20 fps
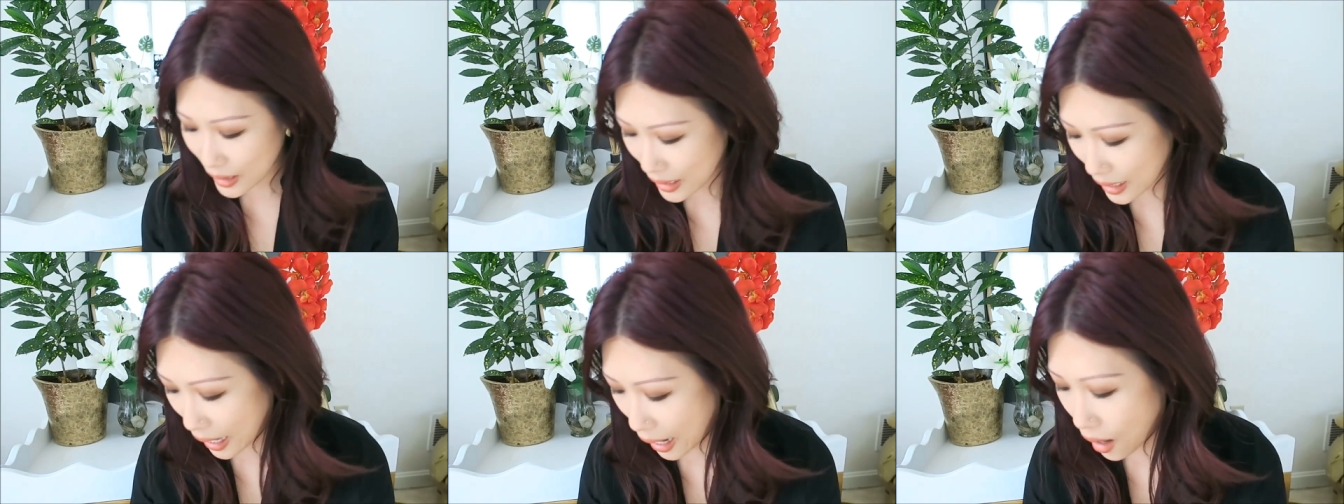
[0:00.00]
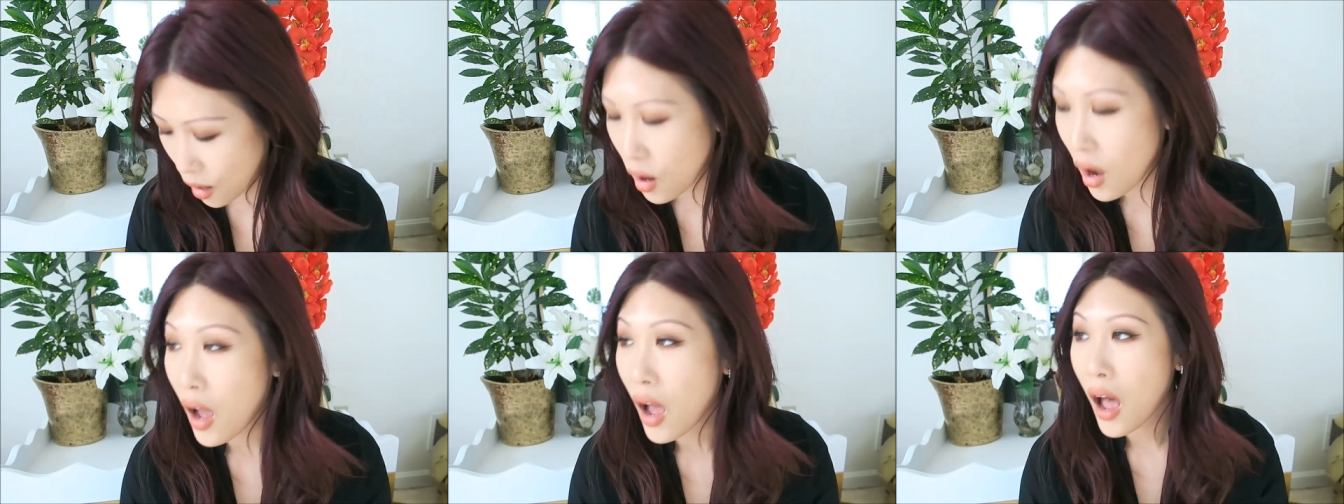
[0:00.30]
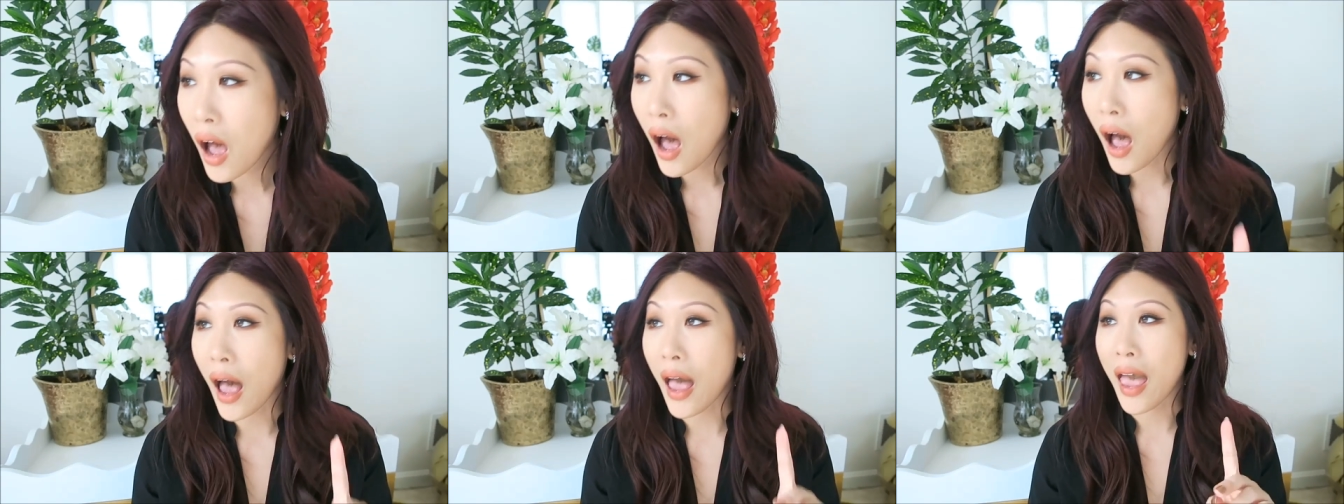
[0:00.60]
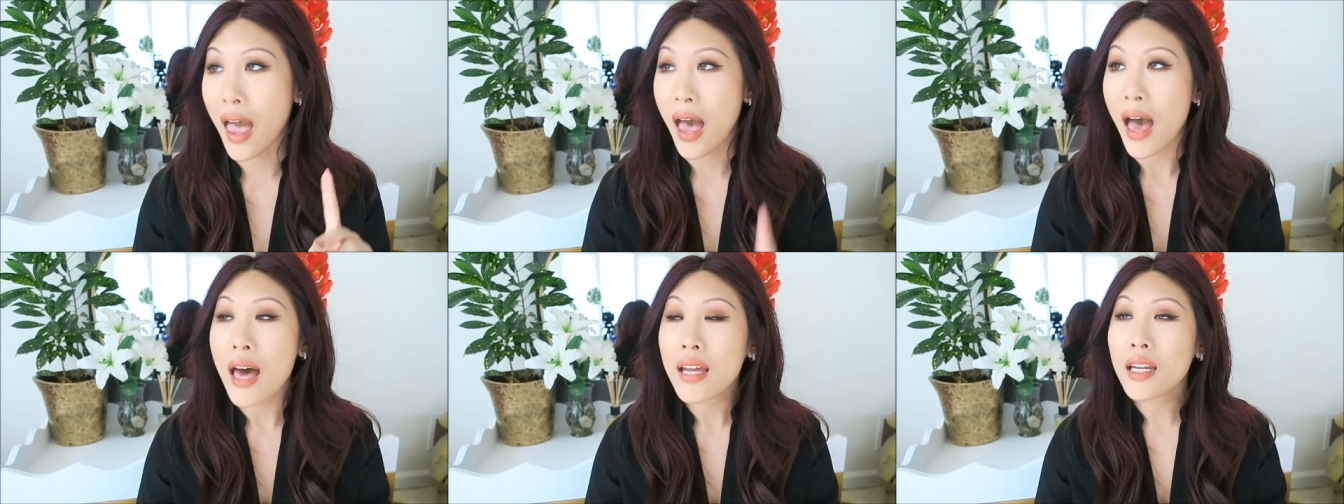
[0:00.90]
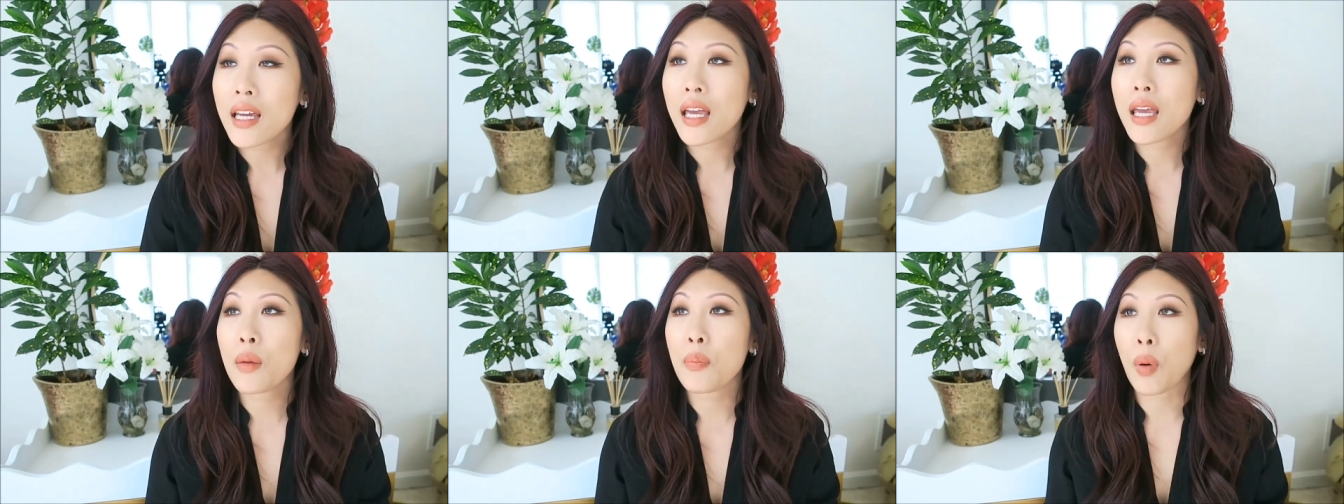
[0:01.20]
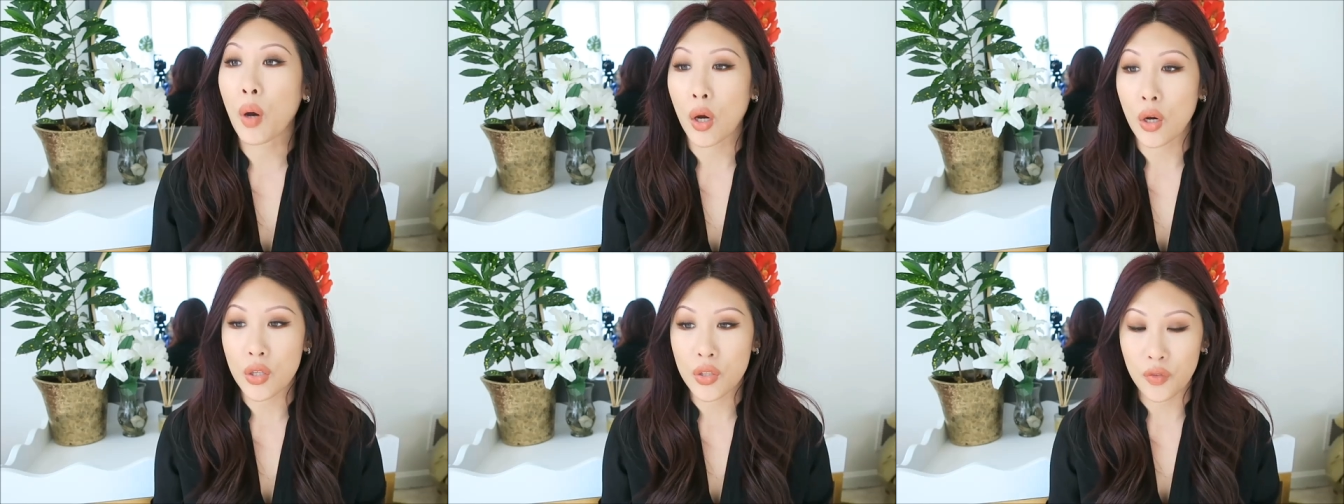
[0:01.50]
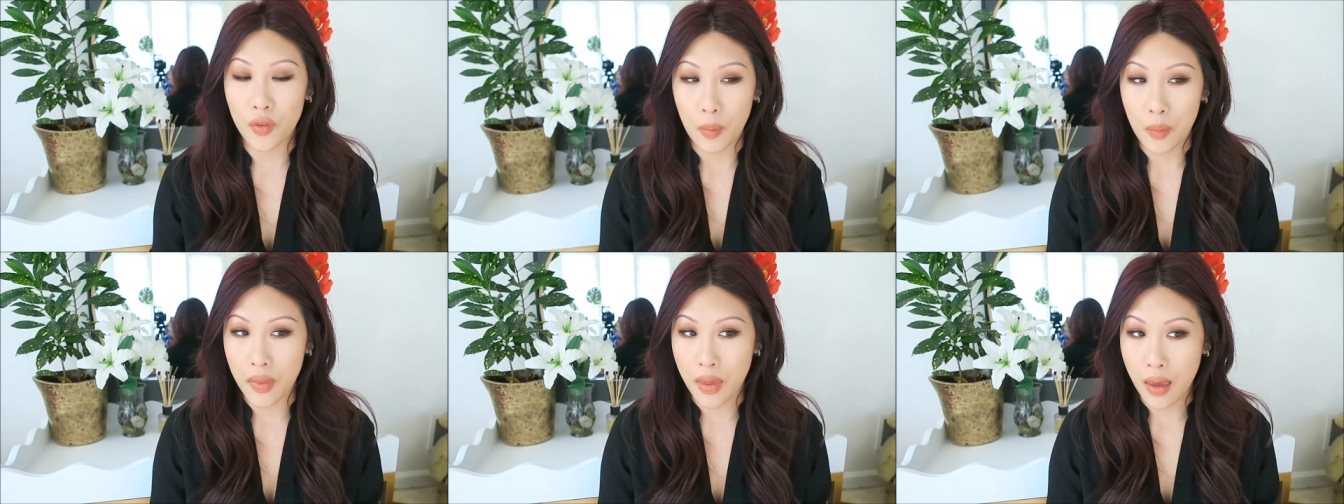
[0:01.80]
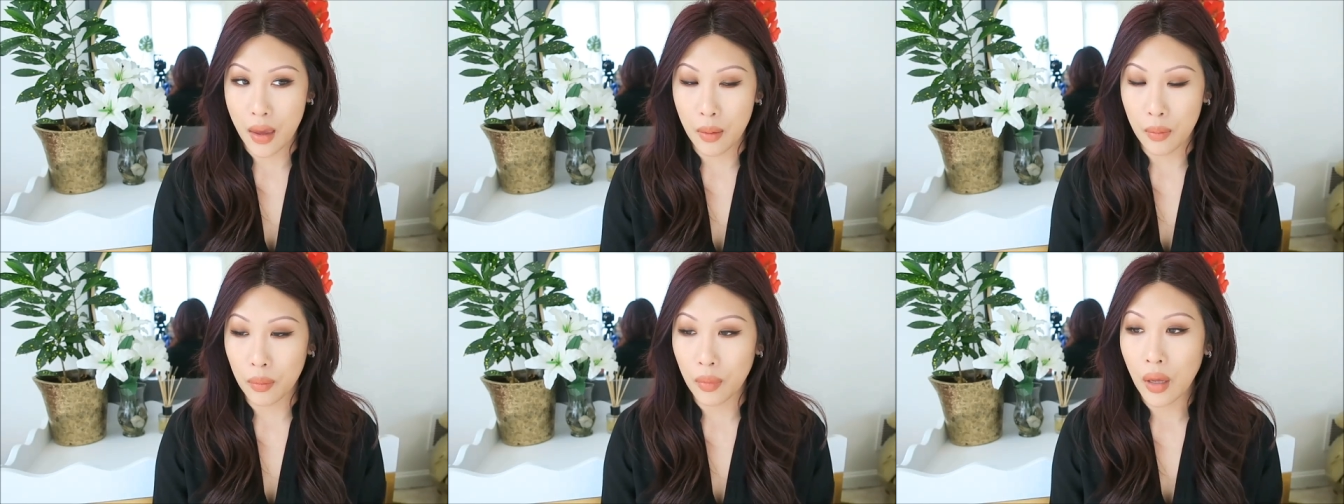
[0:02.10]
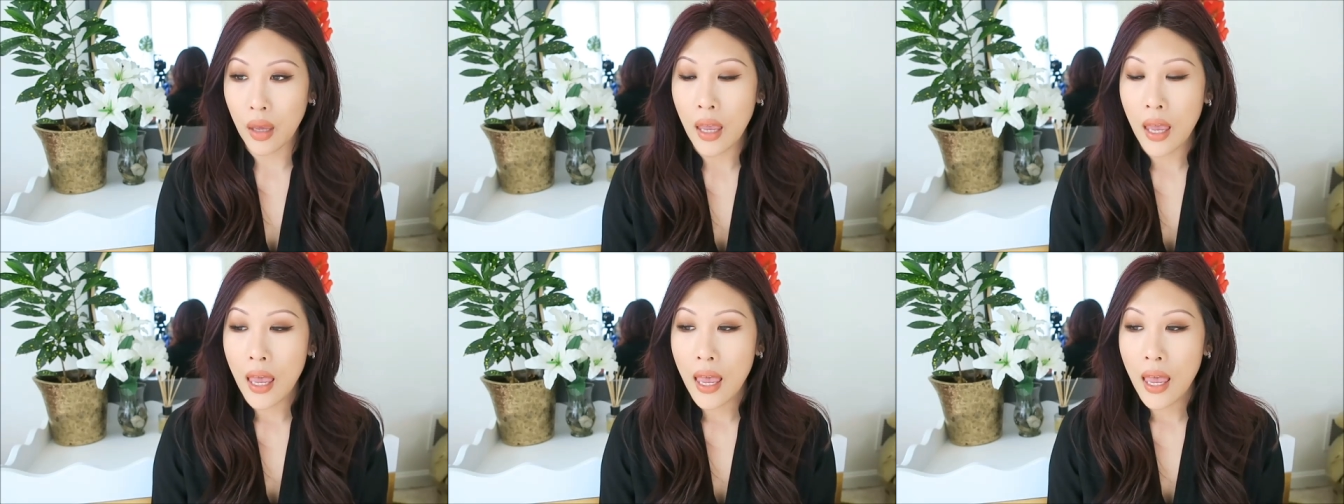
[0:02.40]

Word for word: now, I had a purse from them